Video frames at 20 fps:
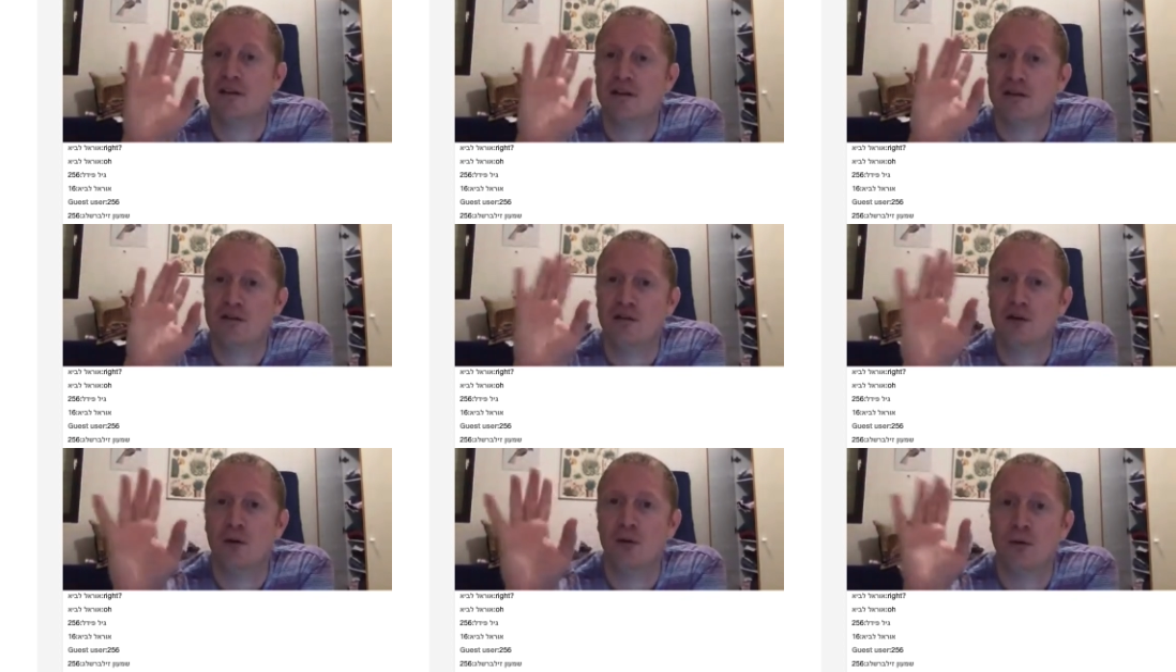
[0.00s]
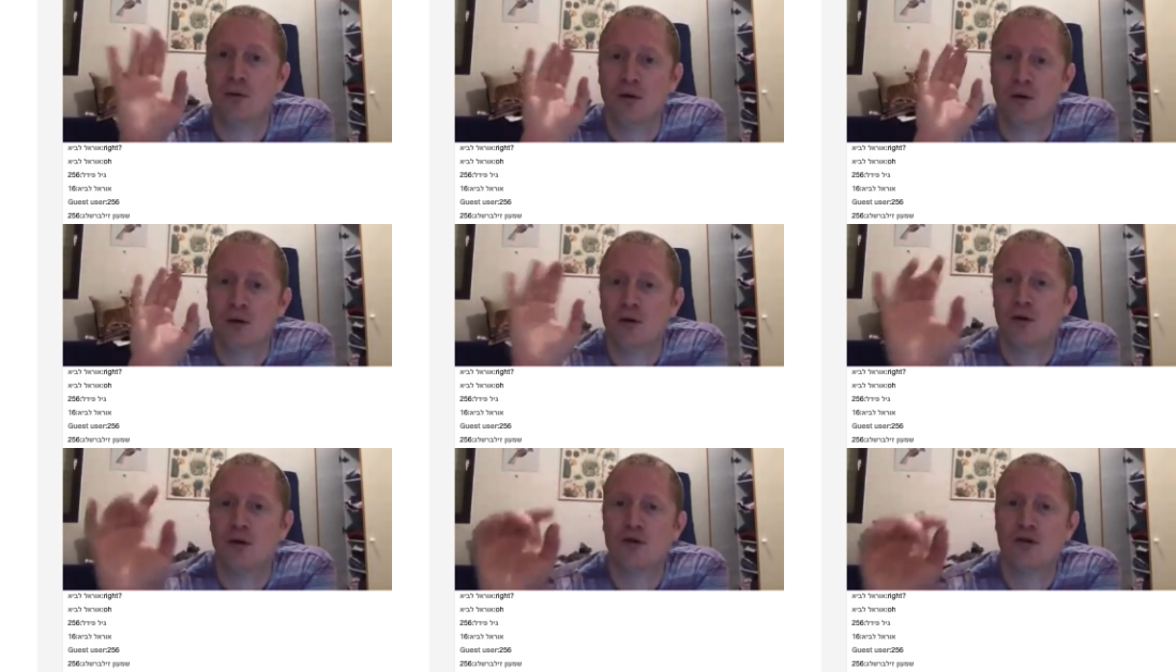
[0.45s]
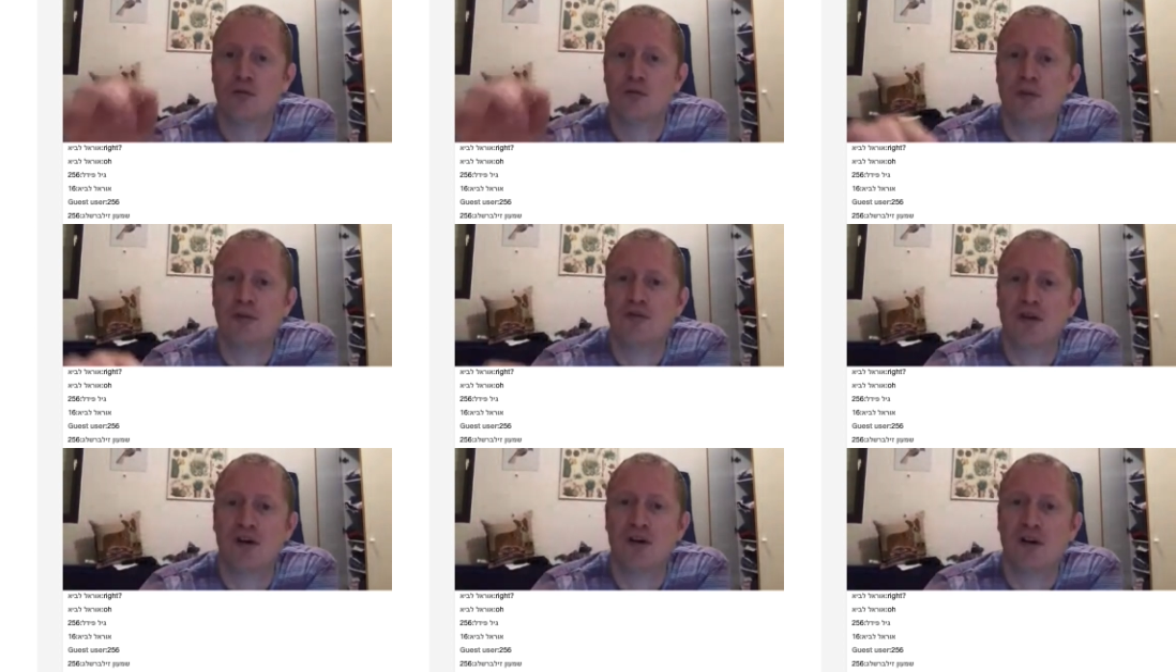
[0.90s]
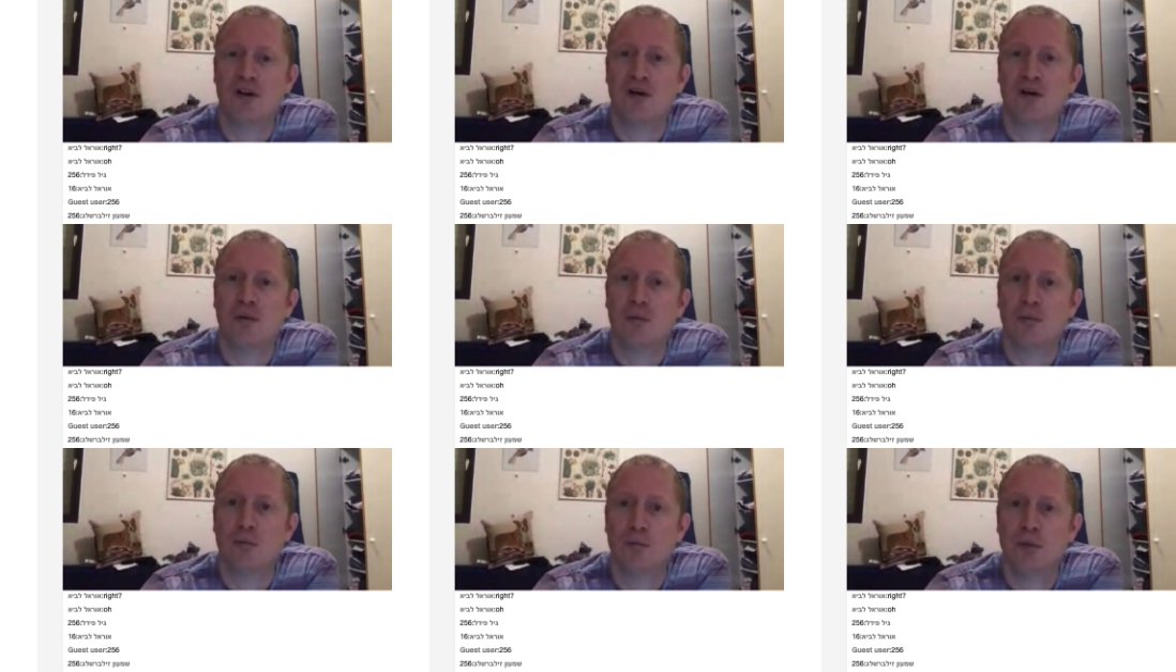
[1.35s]
So you should be very
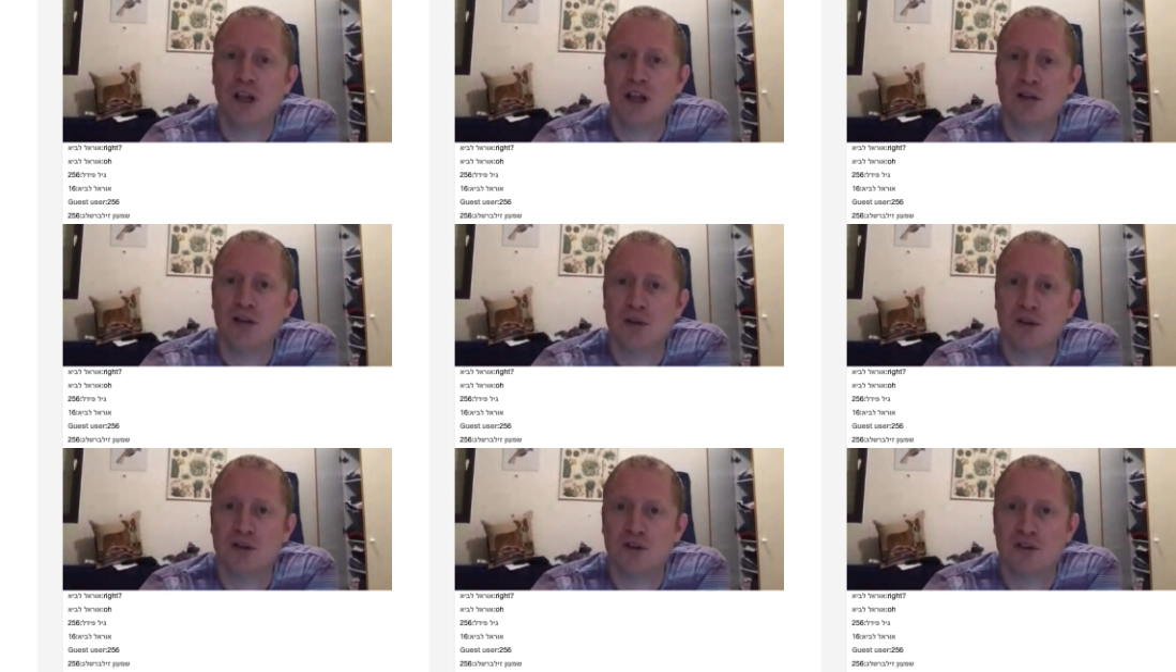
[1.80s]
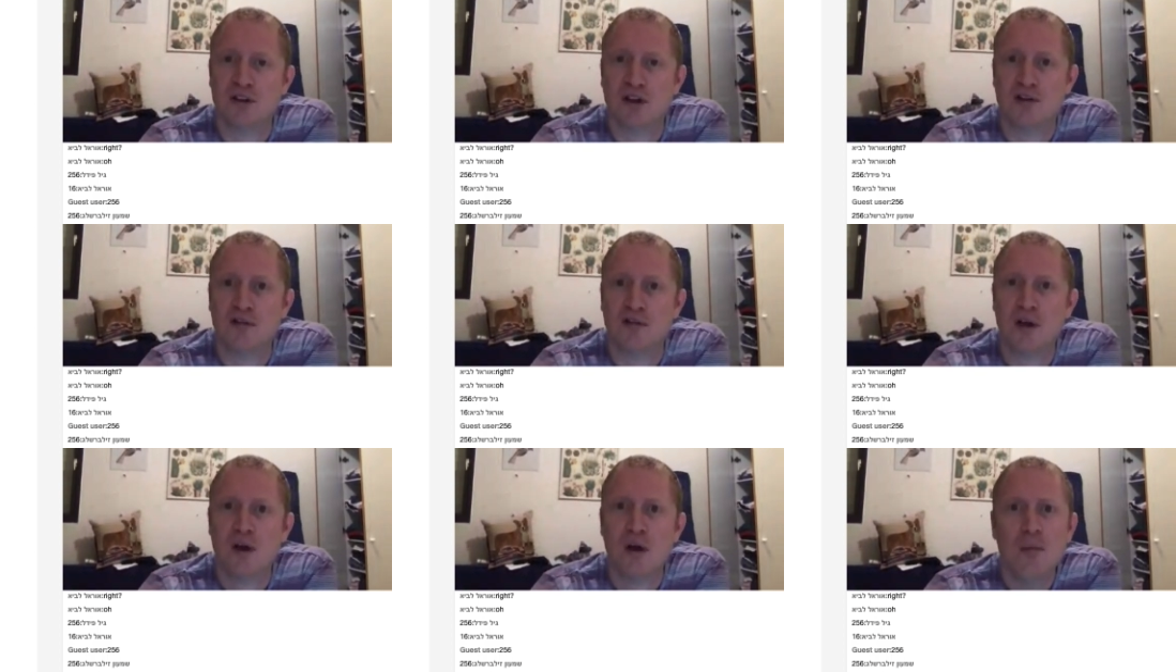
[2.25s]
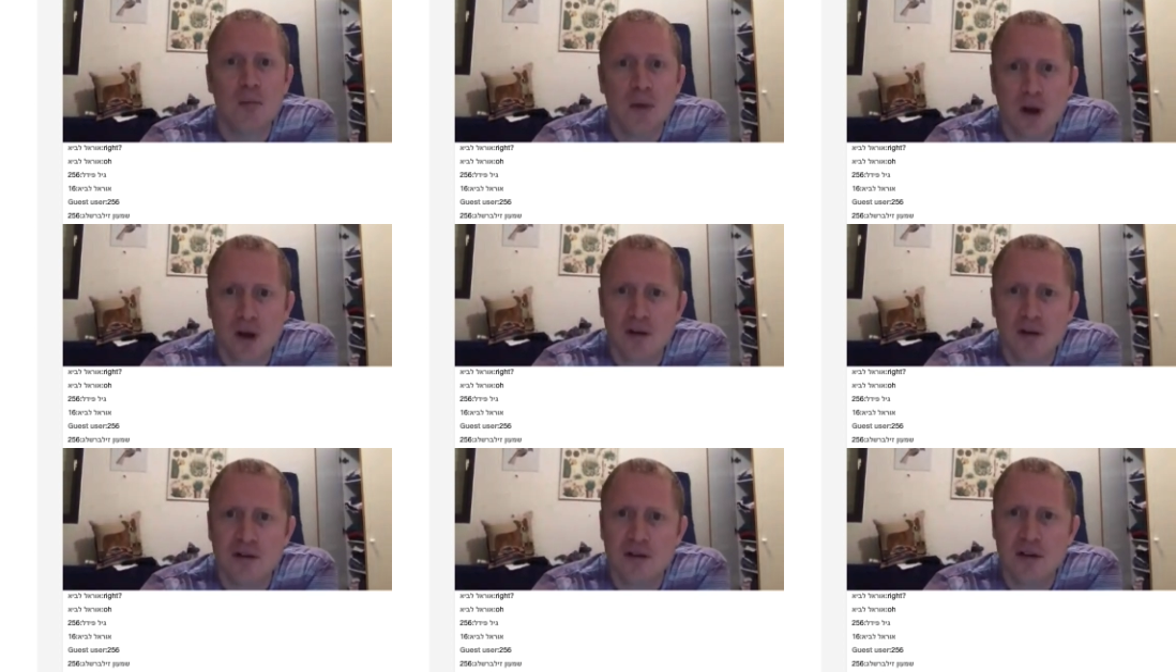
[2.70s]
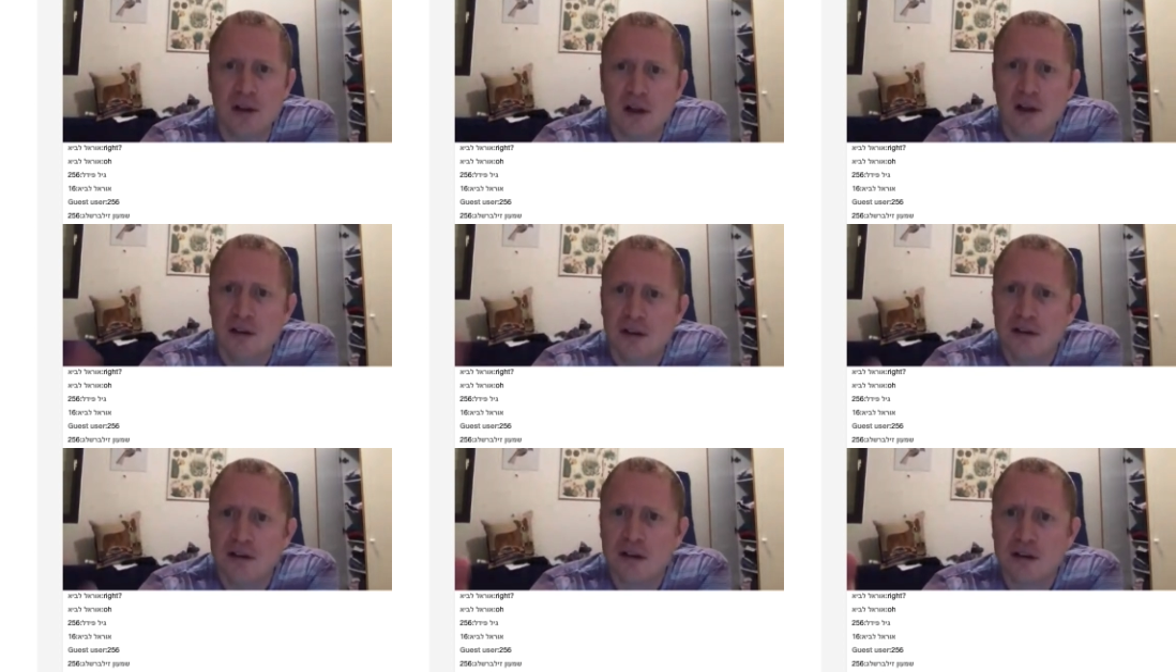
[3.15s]
pleased with yourself, because
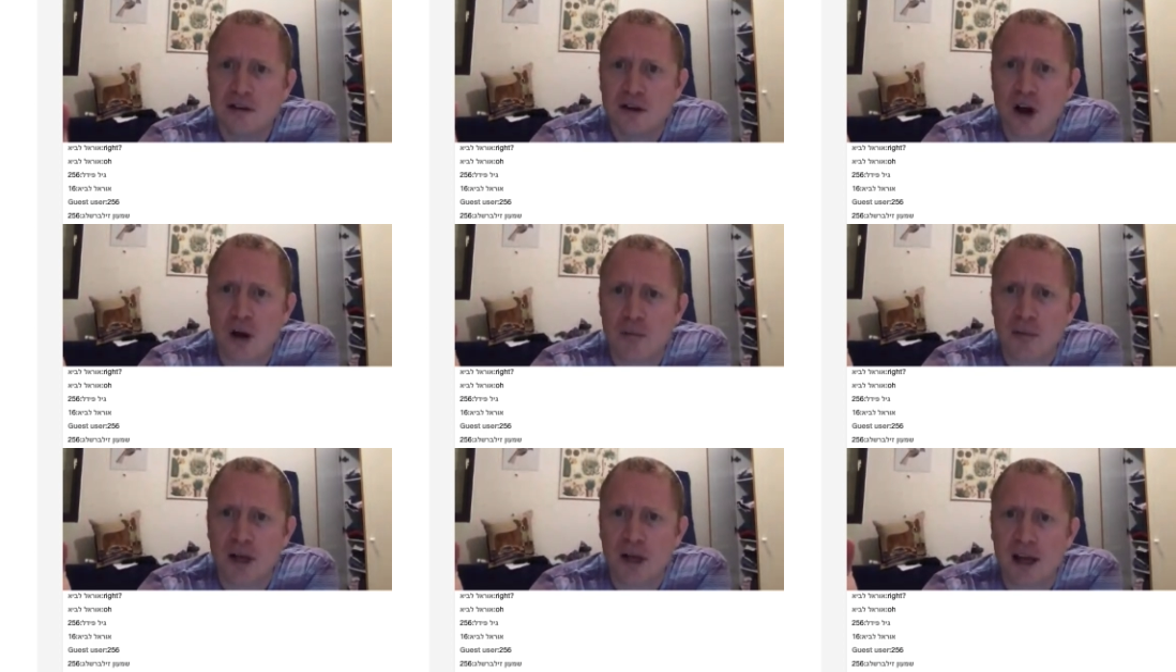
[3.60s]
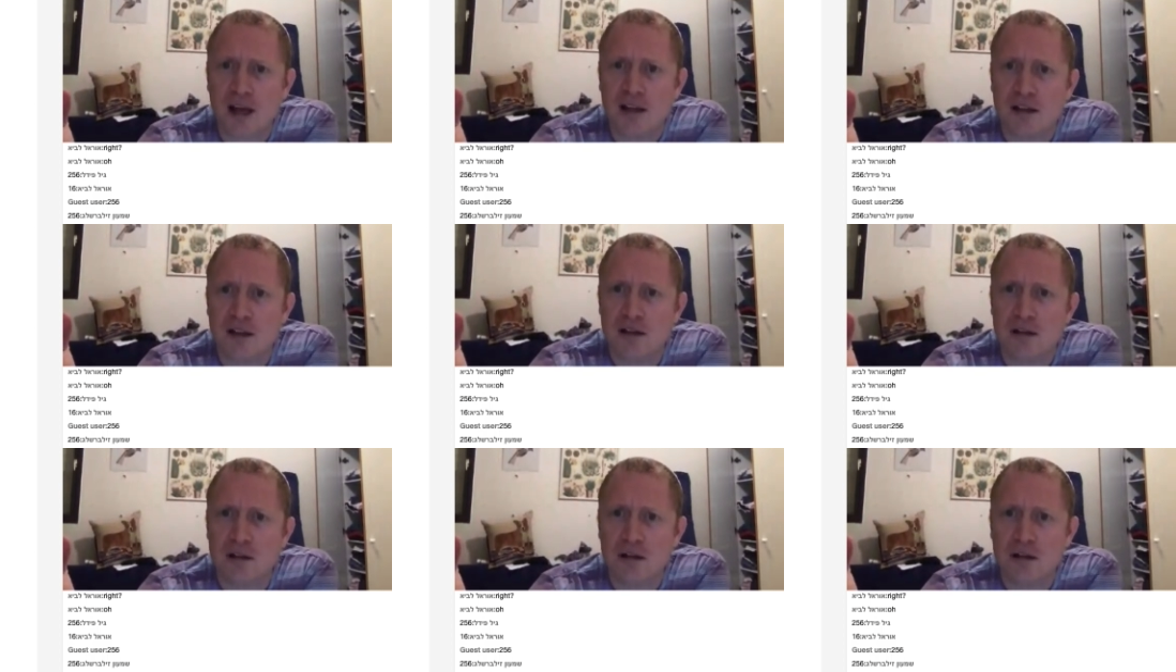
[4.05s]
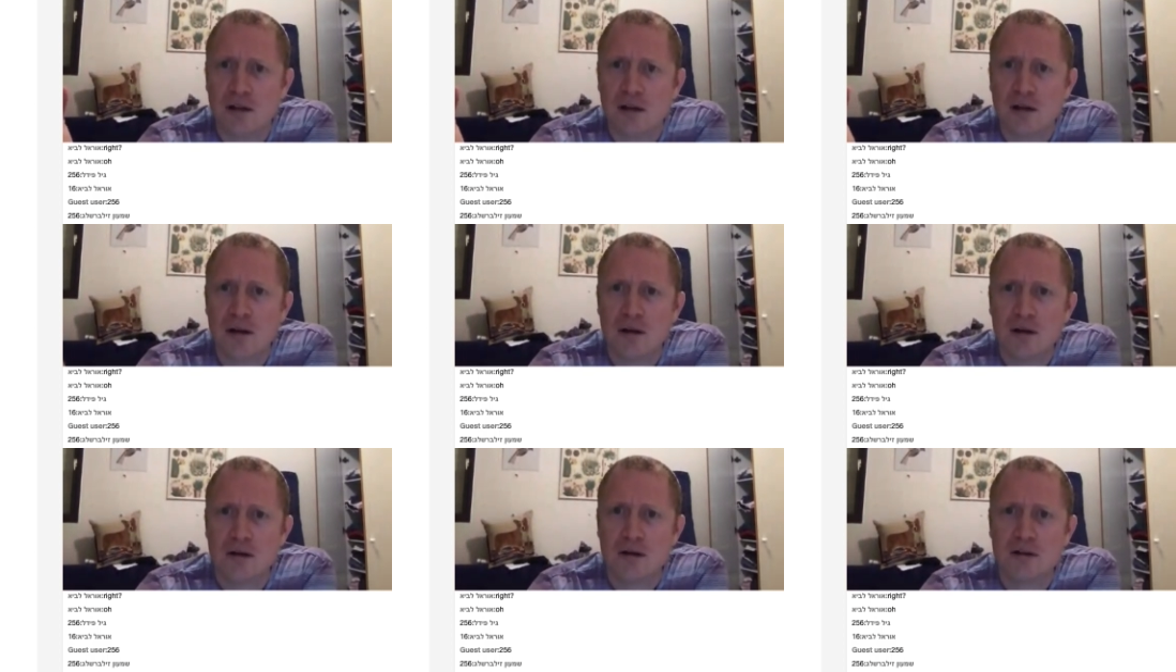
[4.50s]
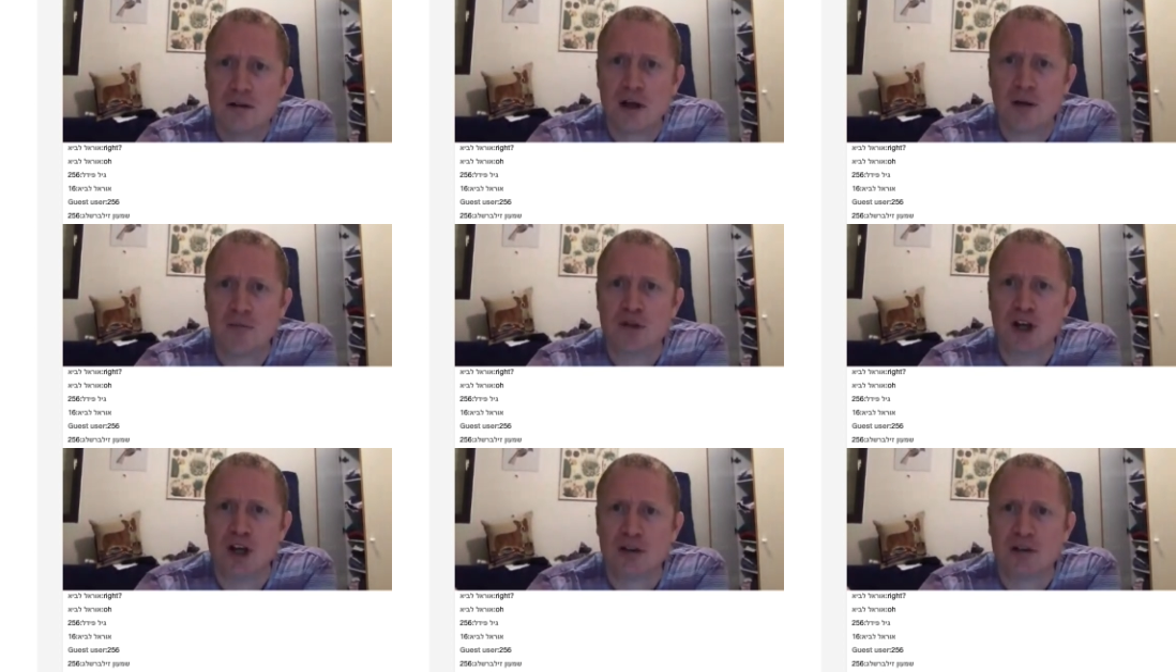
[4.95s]
this is a complicated
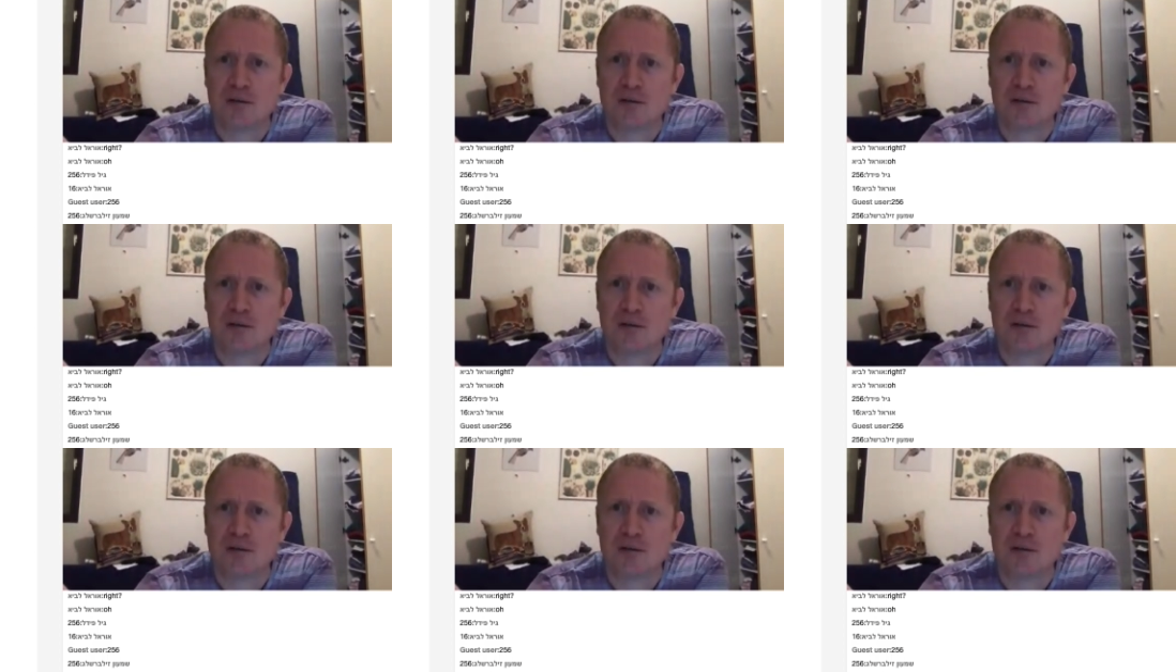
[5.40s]
subject.